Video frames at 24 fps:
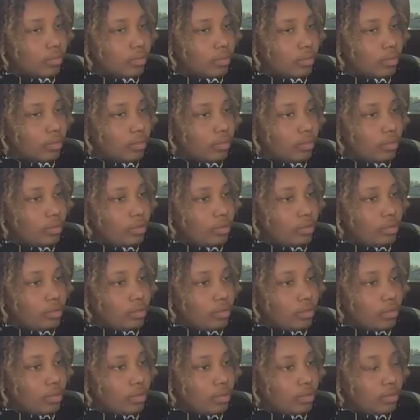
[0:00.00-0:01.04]

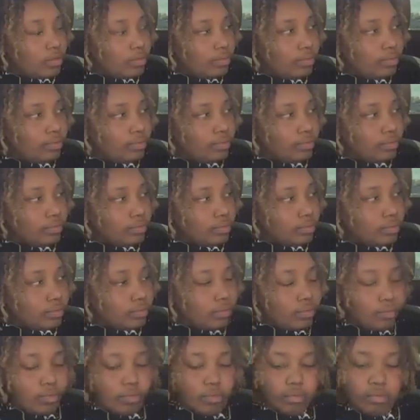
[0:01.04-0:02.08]

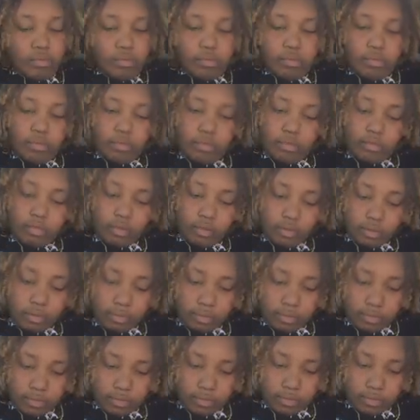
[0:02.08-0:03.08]
(silent)